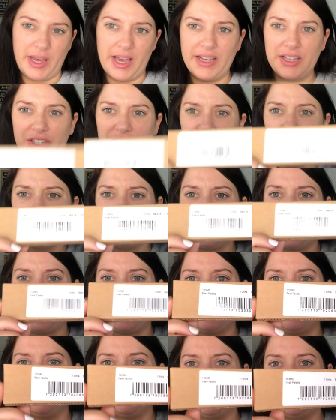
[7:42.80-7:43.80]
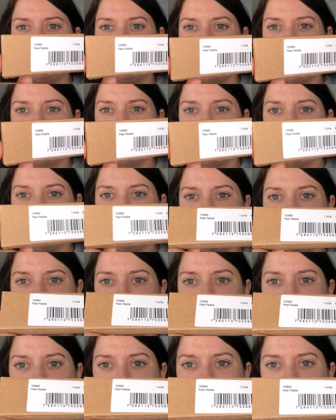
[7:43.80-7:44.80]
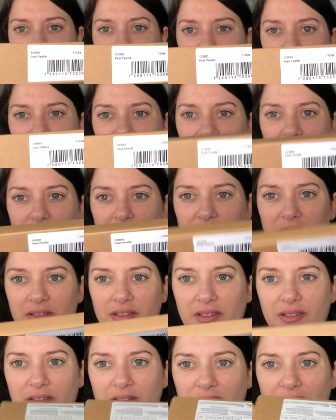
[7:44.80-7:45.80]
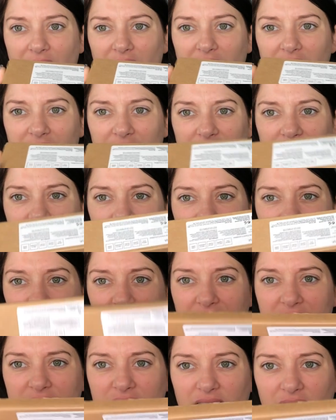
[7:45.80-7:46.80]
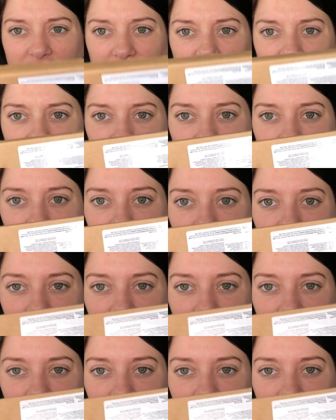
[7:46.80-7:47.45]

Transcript: packaging's kind of weird. Um, it's not it's not exciting at all,